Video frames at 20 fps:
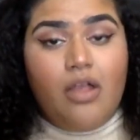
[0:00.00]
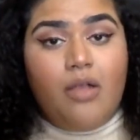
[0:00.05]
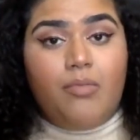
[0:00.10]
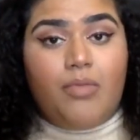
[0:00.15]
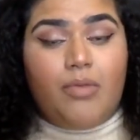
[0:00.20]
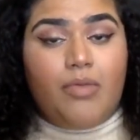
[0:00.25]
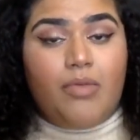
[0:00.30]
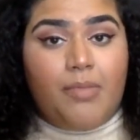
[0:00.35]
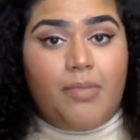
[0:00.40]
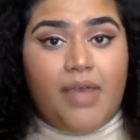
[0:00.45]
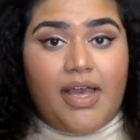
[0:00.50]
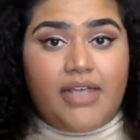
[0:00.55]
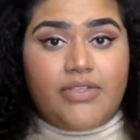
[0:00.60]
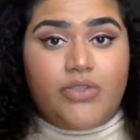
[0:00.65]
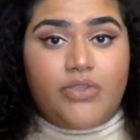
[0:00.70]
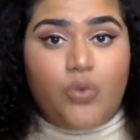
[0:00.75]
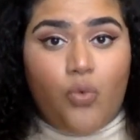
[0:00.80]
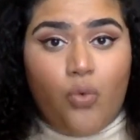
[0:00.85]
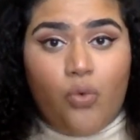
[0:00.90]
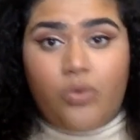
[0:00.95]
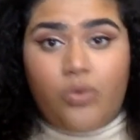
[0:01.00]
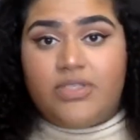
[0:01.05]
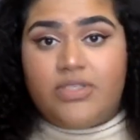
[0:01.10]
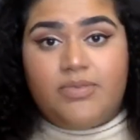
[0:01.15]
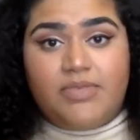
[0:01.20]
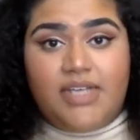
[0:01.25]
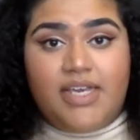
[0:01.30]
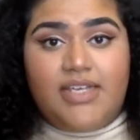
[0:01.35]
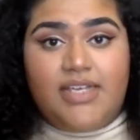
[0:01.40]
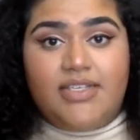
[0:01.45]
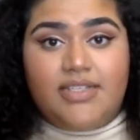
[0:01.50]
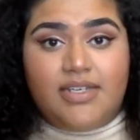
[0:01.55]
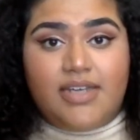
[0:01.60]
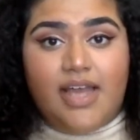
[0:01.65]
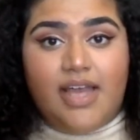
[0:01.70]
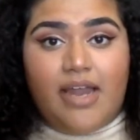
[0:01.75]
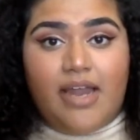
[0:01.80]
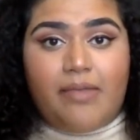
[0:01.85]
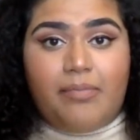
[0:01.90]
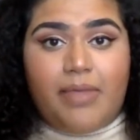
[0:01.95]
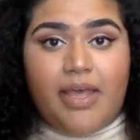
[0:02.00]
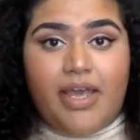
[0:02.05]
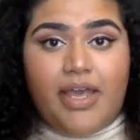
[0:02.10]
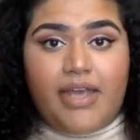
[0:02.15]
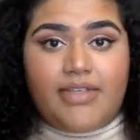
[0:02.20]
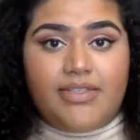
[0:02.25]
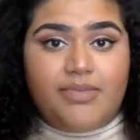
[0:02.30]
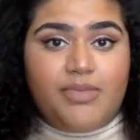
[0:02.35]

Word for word: My mum has awesome taste in handbags.